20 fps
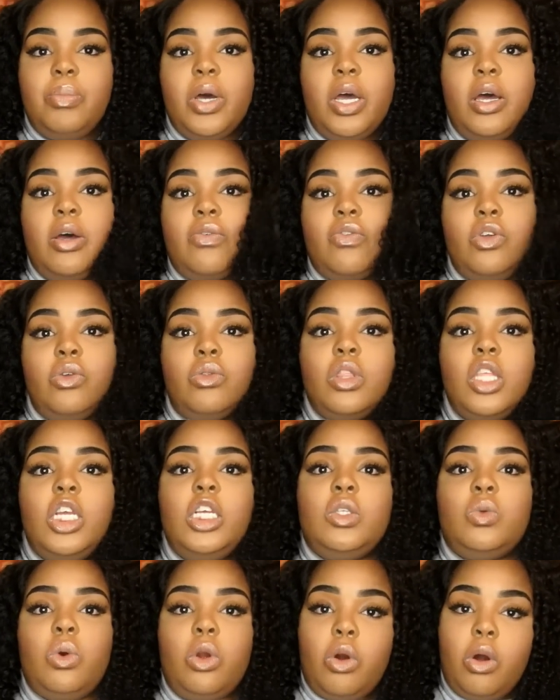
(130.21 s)
but a few
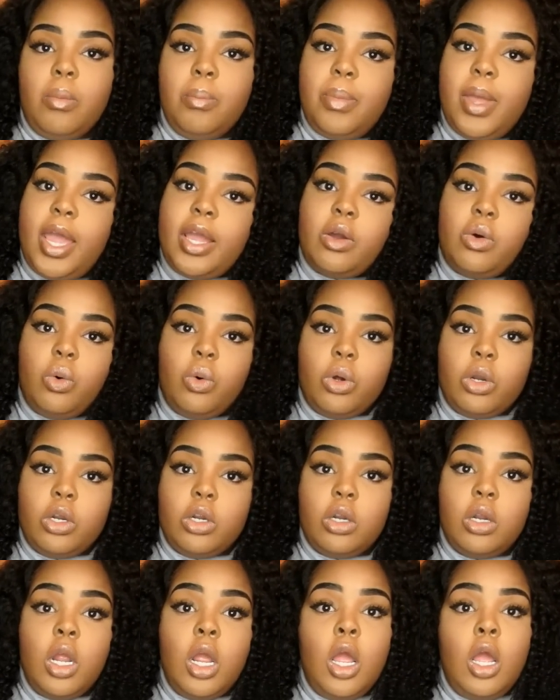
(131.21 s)
things were on back
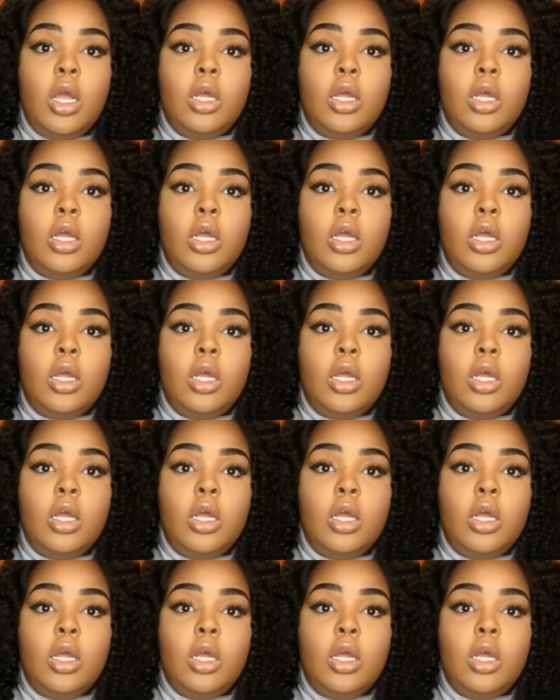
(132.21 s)
order